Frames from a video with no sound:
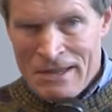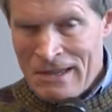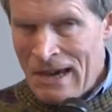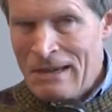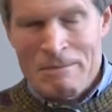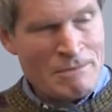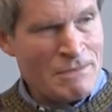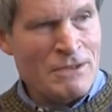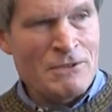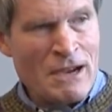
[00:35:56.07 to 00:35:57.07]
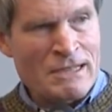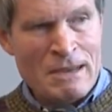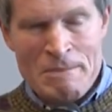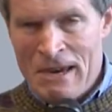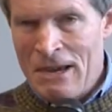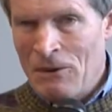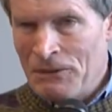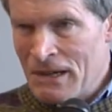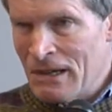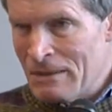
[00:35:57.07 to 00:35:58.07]
Yeah, I can dress up any
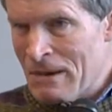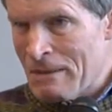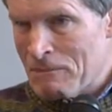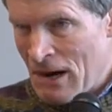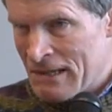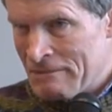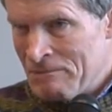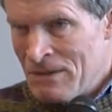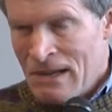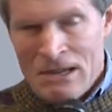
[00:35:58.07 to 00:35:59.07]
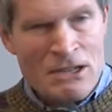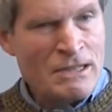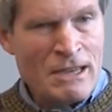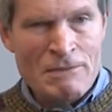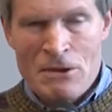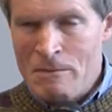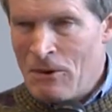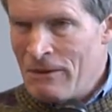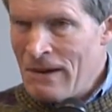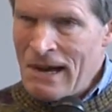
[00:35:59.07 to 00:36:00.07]
old deal to be a present, just give you
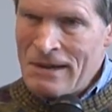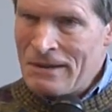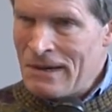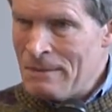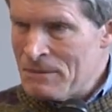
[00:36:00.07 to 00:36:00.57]
more value than